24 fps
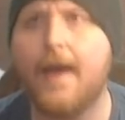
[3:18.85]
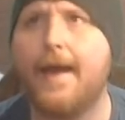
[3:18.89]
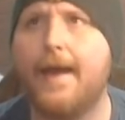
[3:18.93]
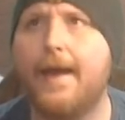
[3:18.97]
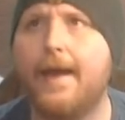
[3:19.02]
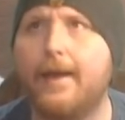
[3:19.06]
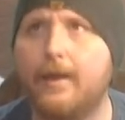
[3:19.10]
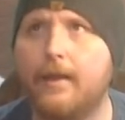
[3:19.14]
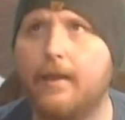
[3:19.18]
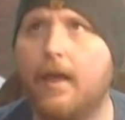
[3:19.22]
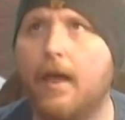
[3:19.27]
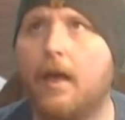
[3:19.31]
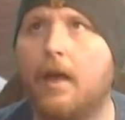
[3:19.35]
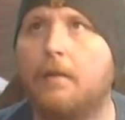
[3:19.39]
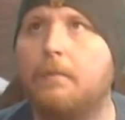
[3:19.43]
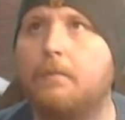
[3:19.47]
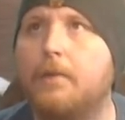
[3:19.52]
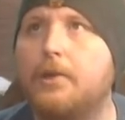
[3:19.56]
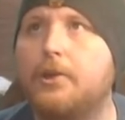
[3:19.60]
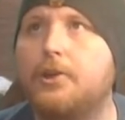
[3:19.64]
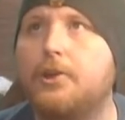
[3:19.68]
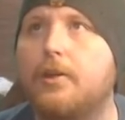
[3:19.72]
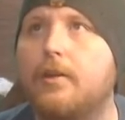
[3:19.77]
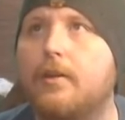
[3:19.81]
analog
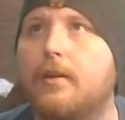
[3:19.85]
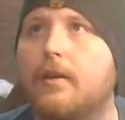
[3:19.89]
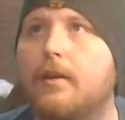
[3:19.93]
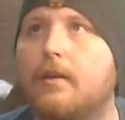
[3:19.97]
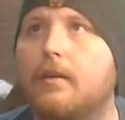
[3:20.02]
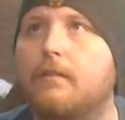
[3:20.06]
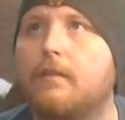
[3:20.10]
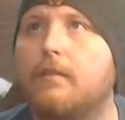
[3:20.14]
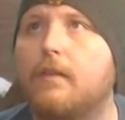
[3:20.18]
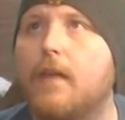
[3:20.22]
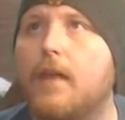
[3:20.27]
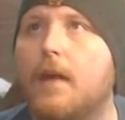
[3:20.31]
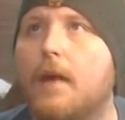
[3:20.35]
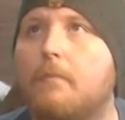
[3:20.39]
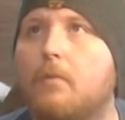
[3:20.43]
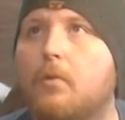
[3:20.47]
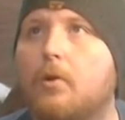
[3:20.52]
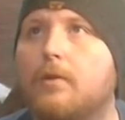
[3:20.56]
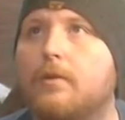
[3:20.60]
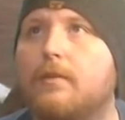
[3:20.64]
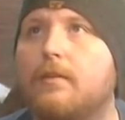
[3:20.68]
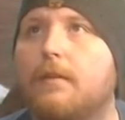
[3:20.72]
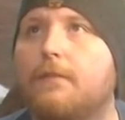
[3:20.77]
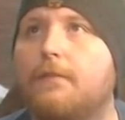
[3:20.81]
pitching is a lot
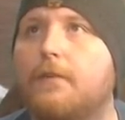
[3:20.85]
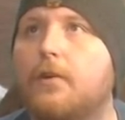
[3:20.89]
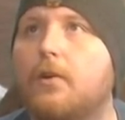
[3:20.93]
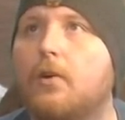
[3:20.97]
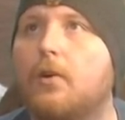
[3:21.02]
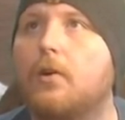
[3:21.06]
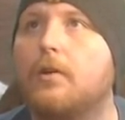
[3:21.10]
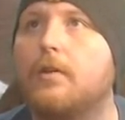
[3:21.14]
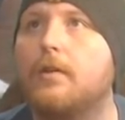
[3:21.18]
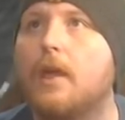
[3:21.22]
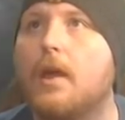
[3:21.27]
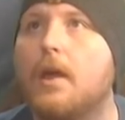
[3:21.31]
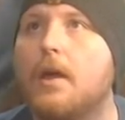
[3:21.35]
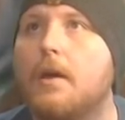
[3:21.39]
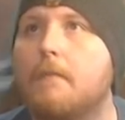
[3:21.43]
more difficult,